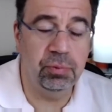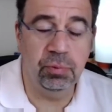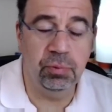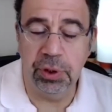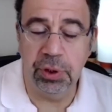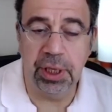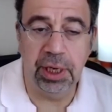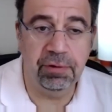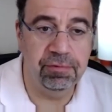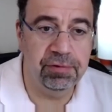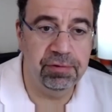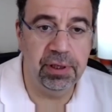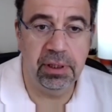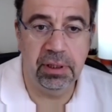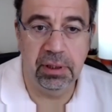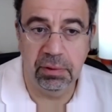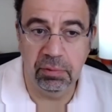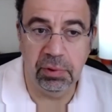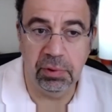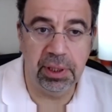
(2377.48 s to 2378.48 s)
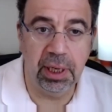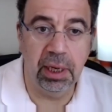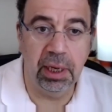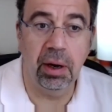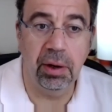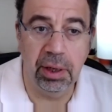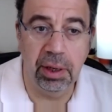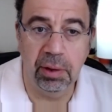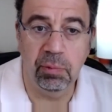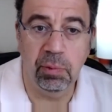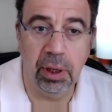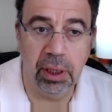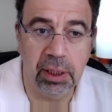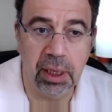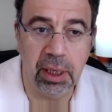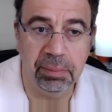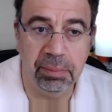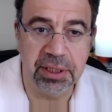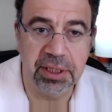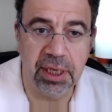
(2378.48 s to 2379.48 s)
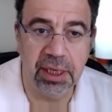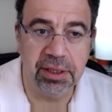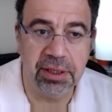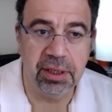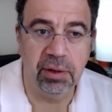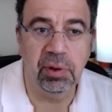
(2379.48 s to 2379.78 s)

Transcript: would they fit? Will they? Are they welcome? Etc.